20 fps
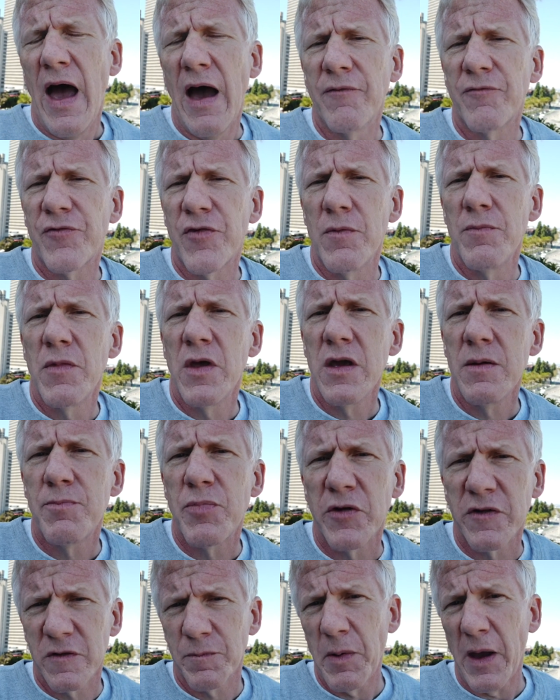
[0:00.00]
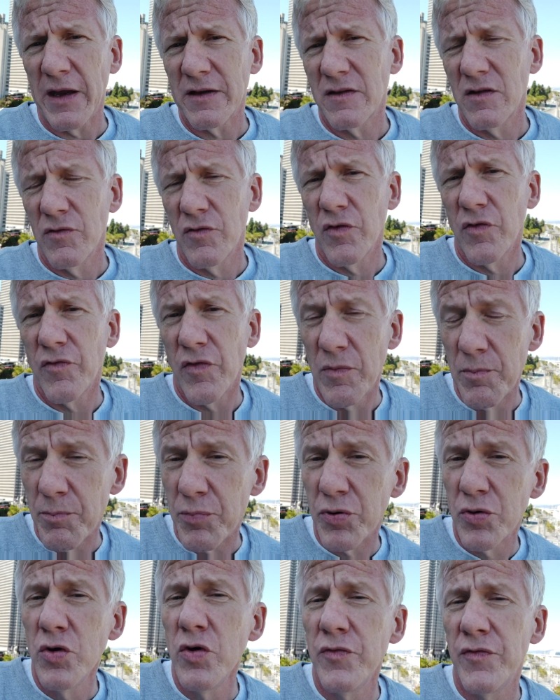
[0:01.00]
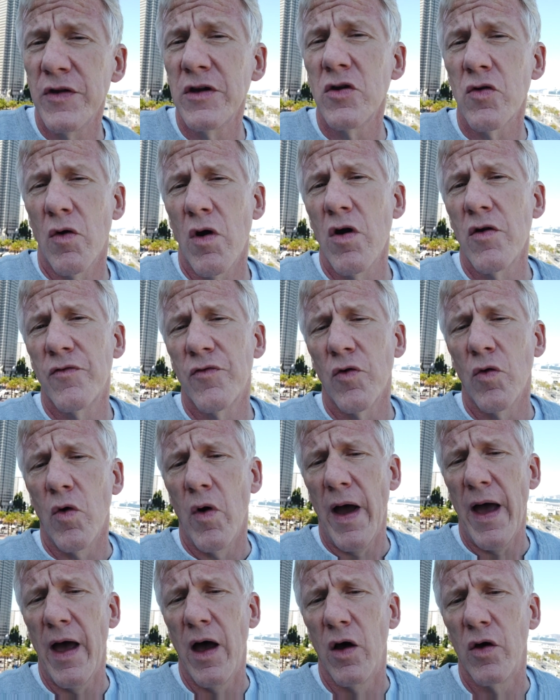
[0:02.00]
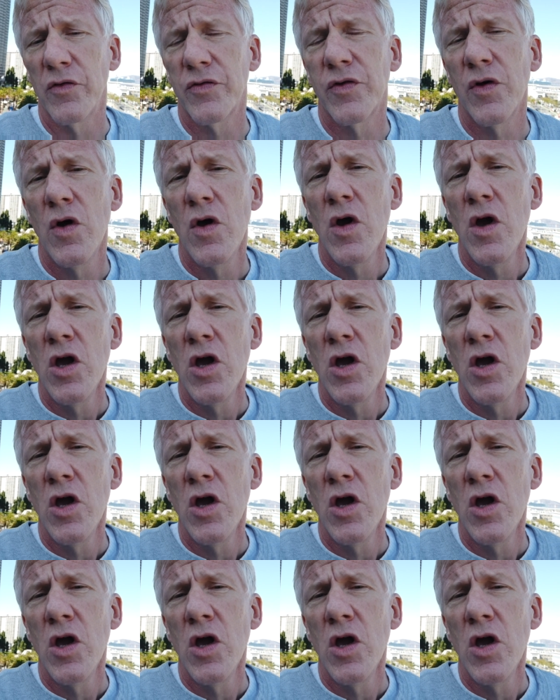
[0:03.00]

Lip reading: and from the perspective of improving your overall health,